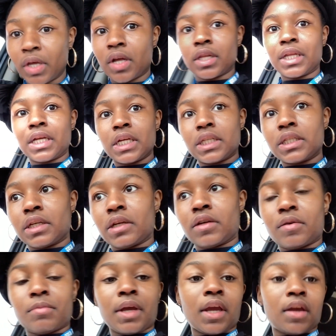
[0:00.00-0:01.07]
Let's
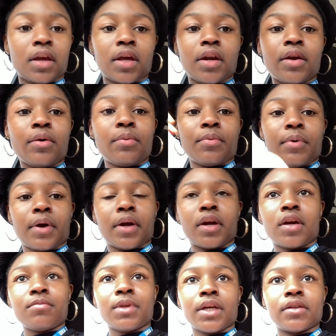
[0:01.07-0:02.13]
head into work.
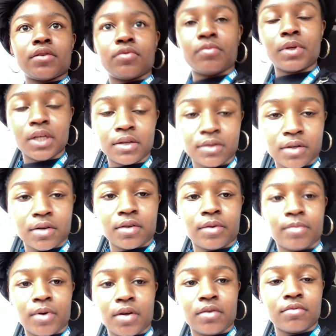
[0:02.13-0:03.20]
I'm like 2 minutes early,
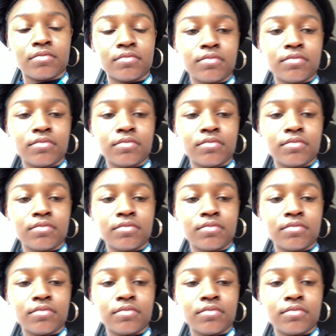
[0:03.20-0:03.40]
girl.